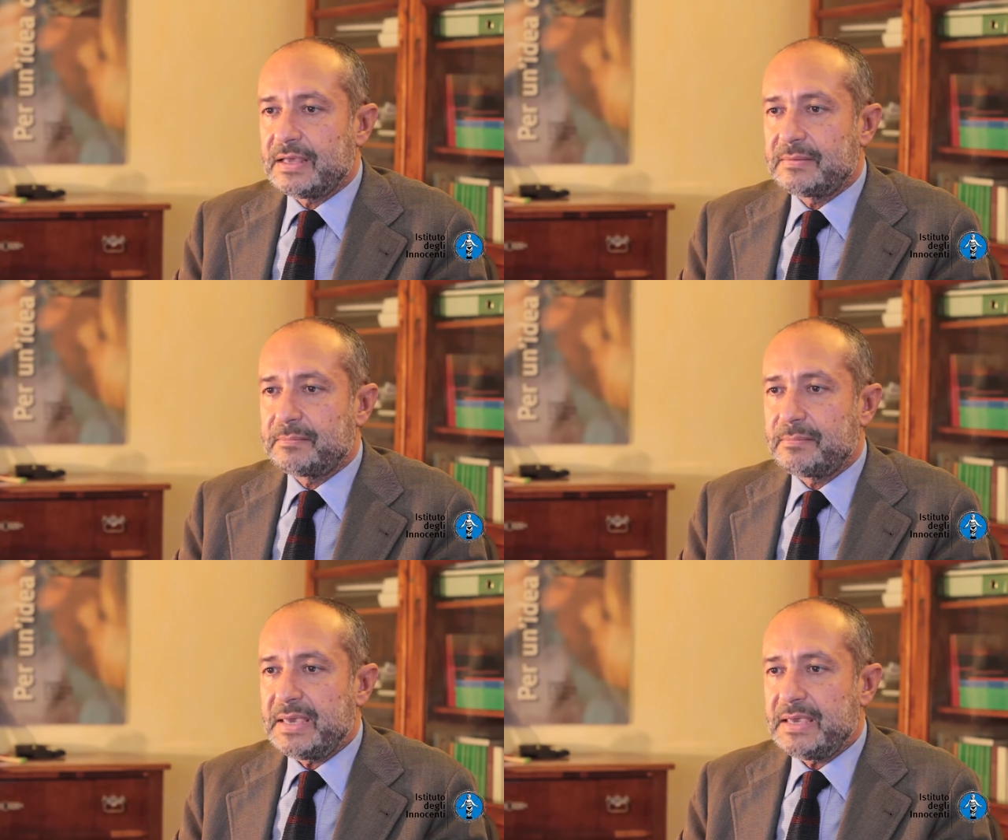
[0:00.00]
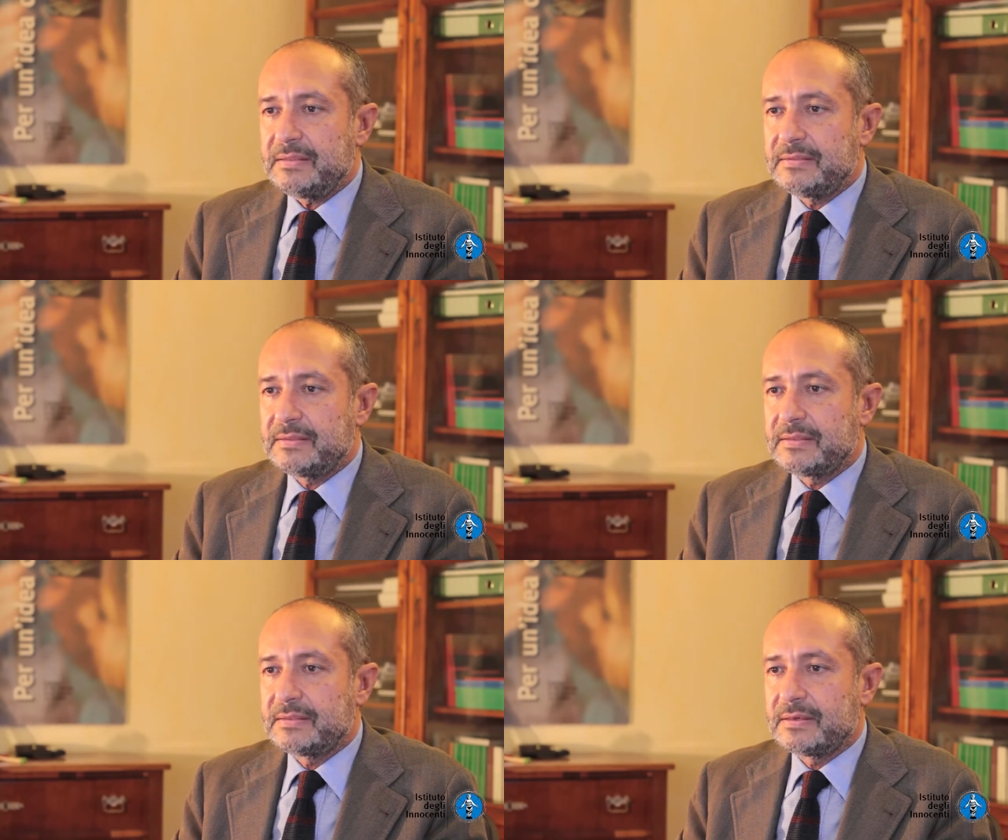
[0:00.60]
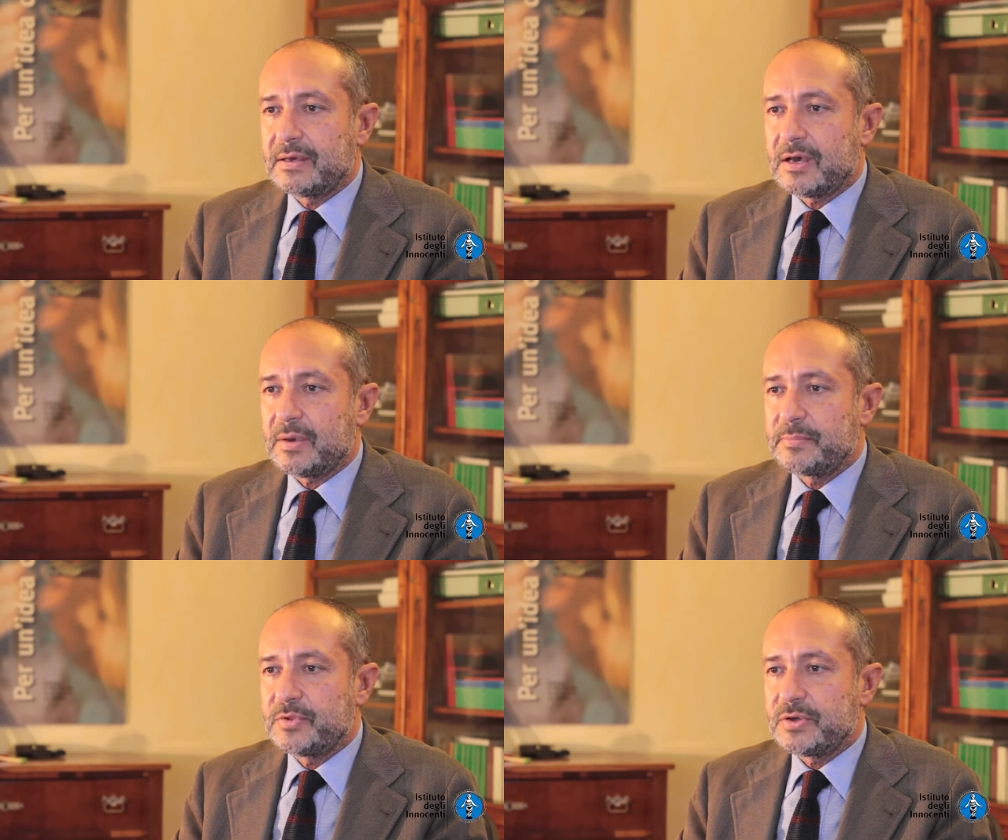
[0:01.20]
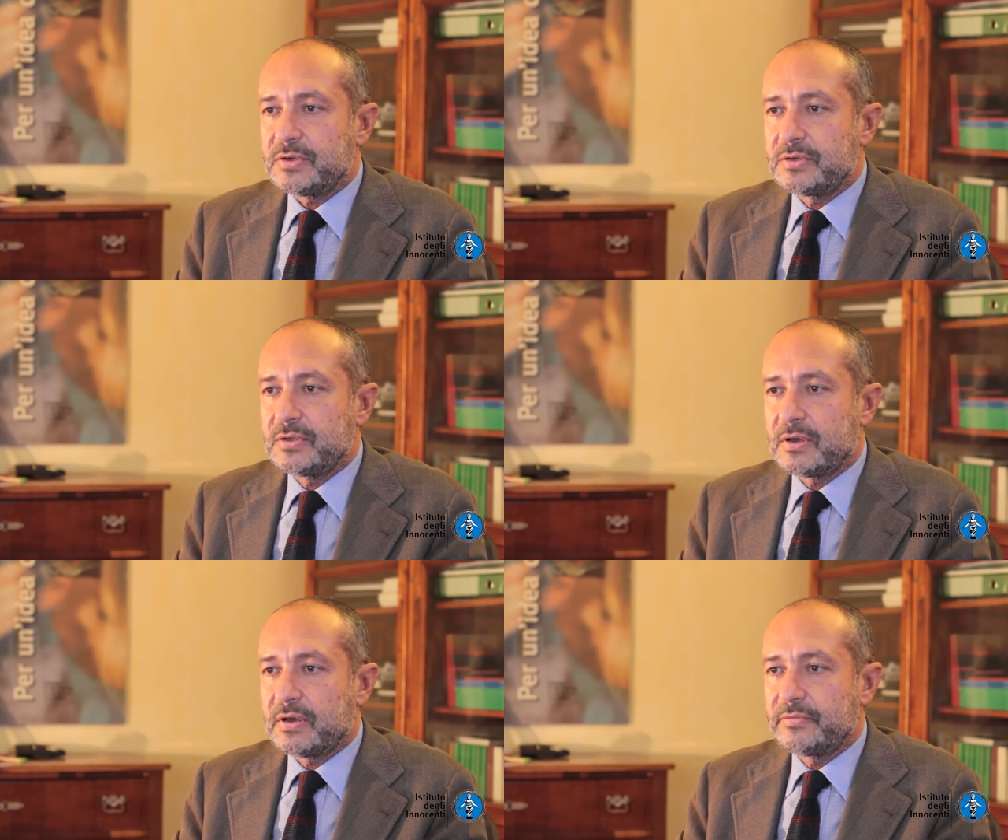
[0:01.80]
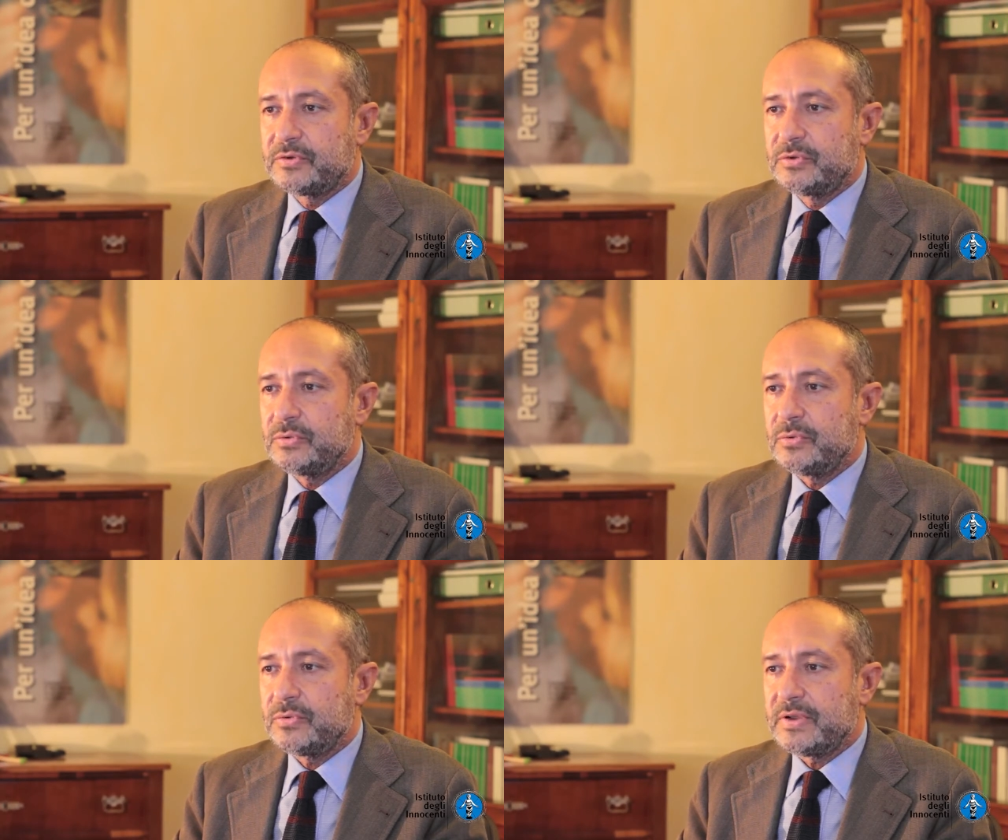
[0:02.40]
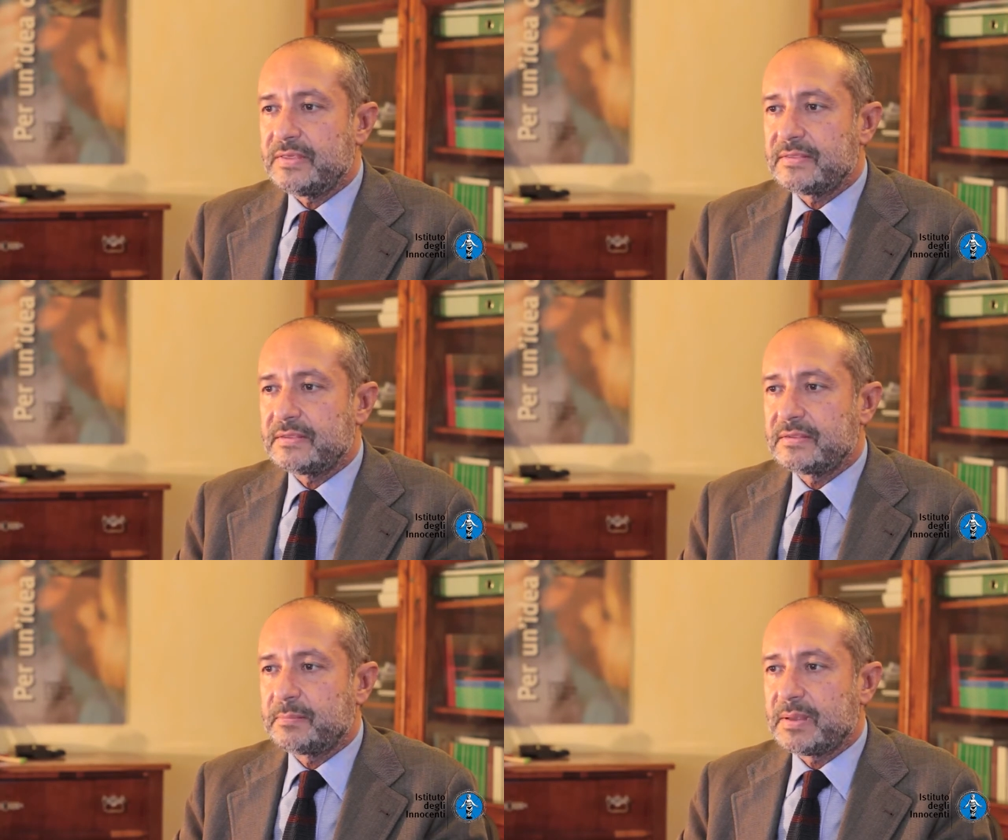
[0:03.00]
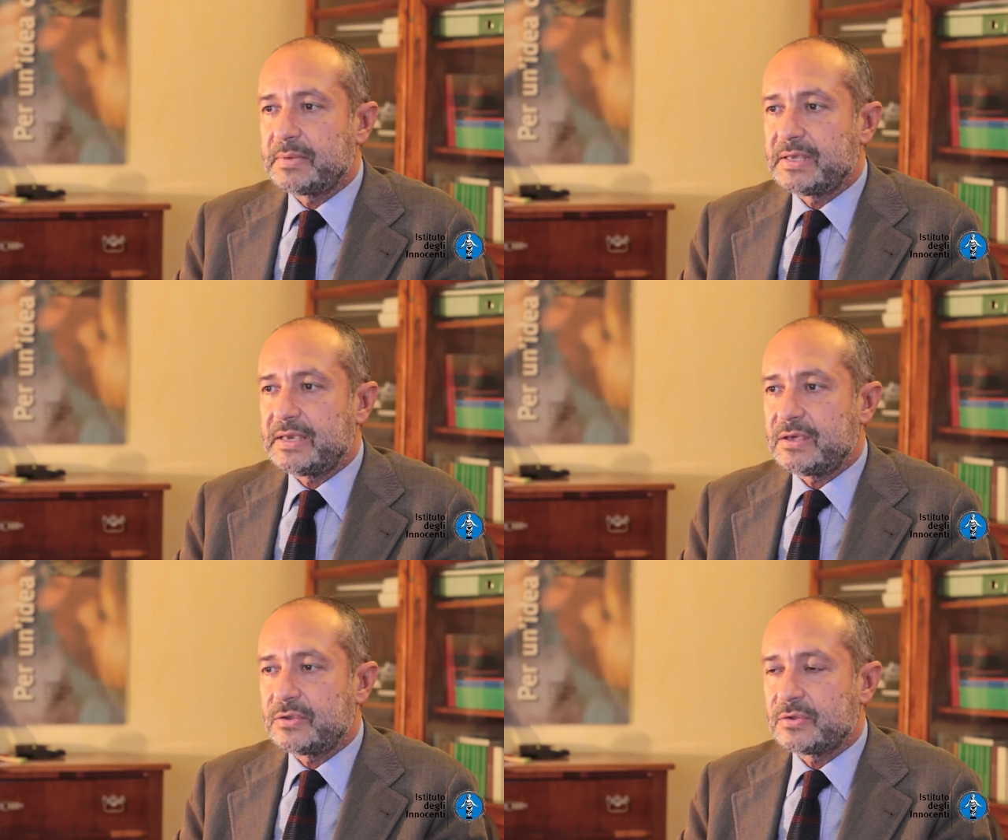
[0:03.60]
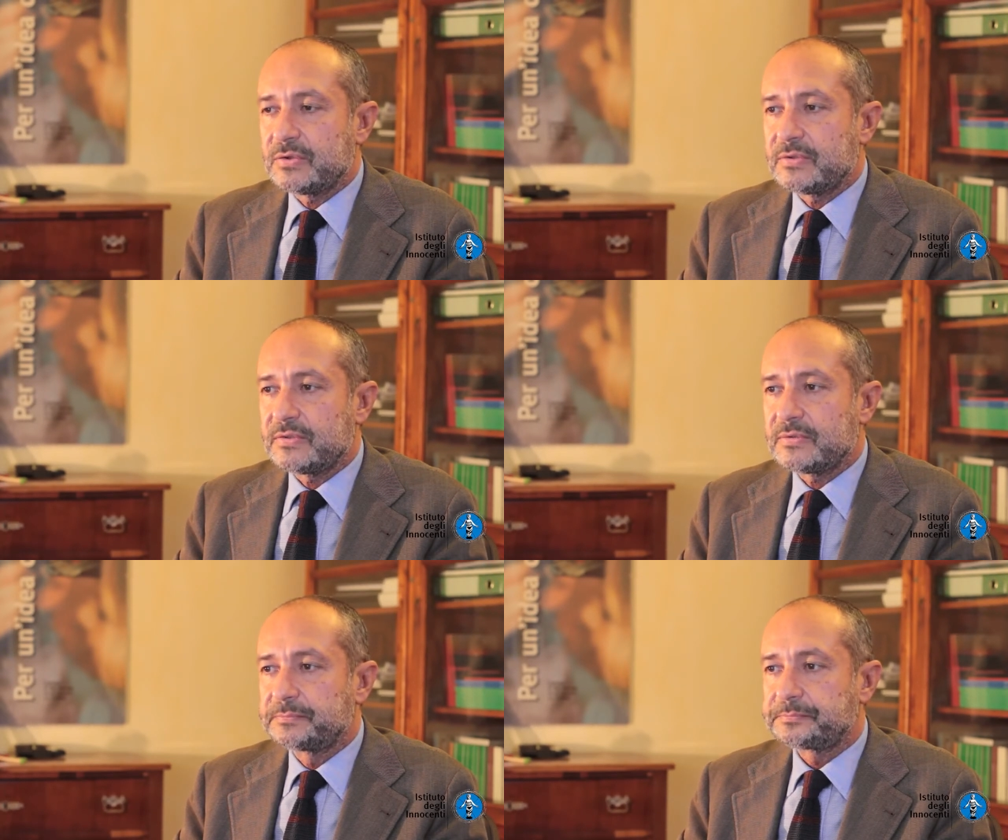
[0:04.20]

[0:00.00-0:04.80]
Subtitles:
and made the object of two recent publications